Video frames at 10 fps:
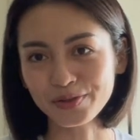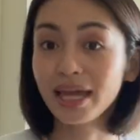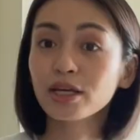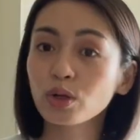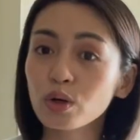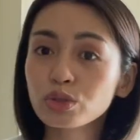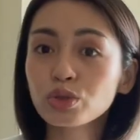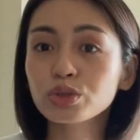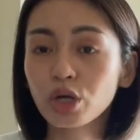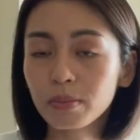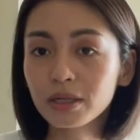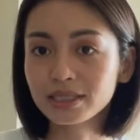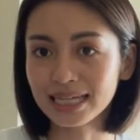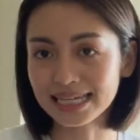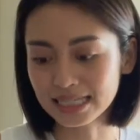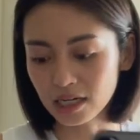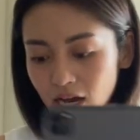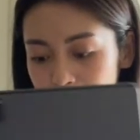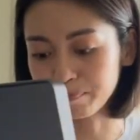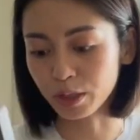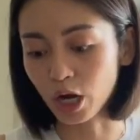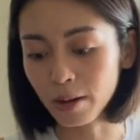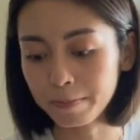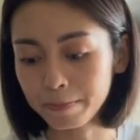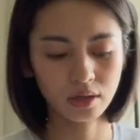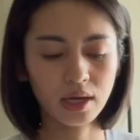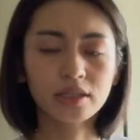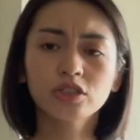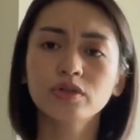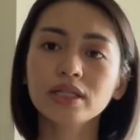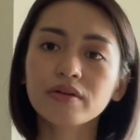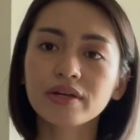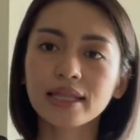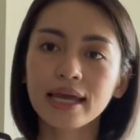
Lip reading: And it also doubles as a laptop Yeah, it's really, really